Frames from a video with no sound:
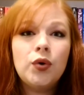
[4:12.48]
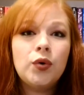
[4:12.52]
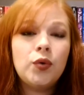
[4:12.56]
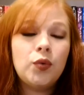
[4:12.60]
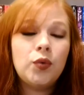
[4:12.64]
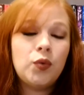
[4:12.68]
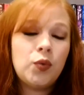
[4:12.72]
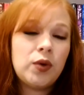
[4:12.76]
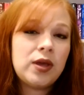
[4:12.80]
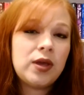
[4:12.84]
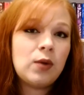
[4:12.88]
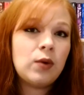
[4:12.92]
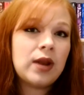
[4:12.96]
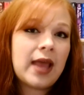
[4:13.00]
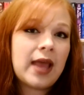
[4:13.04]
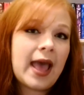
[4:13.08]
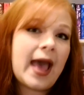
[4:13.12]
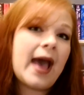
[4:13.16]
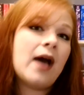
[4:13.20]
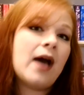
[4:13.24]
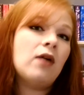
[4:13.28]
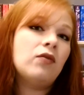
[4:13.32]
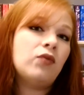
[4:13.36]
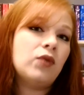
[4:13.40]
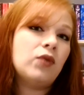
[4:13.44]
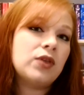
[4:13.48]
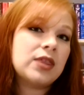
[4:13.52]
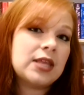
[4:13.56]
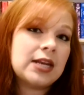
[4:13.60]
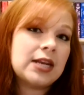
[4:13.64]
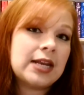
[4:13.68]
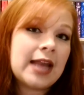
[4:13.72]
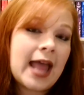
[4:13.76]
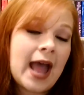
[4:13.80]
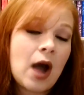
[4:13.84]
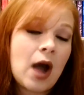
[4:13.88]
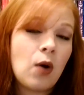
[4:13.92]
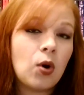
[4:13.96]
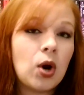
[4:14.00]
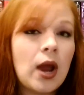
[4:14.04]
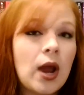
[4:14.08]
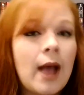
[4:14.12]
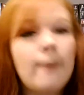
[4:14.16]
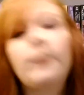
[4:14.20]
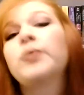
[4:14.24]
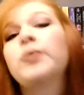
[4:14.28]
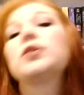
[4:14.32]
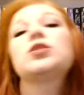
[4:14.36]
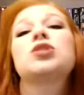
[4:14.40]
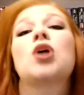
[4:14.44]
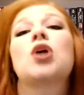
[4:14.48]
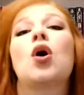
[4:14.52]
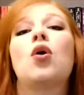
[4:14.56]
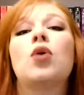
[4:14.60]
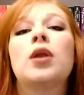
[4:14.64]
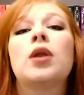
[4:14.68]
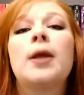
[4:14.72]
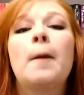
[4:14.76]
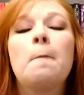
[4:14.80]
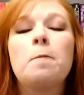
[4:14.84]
we would have within an hour episode.